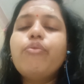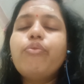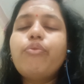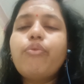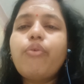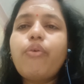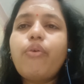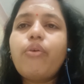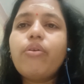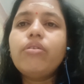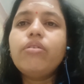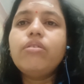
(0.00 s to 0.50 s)

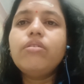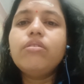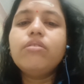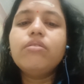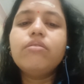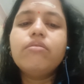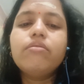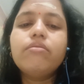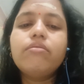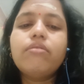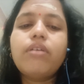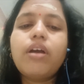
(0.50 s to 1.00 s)
for
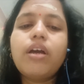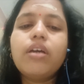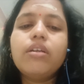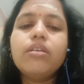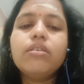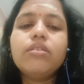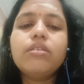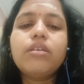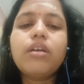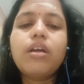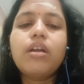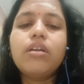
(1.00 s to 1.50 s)

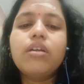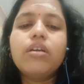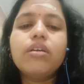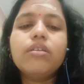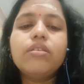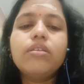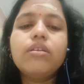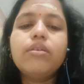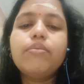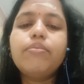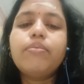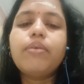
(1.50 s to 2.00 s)
virus and
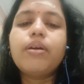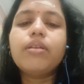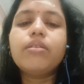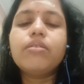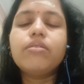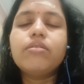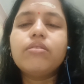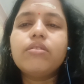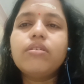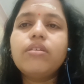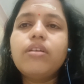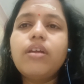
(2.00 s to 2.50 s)
other
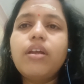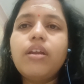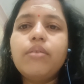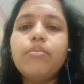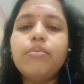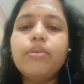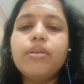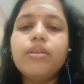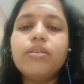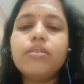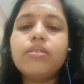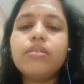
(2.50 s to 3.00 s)
pathogen
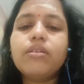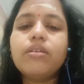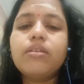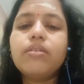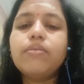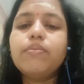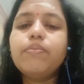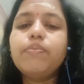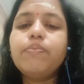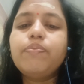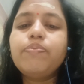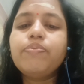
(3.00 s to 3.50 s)

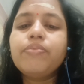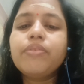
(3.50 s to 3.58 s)
elimination.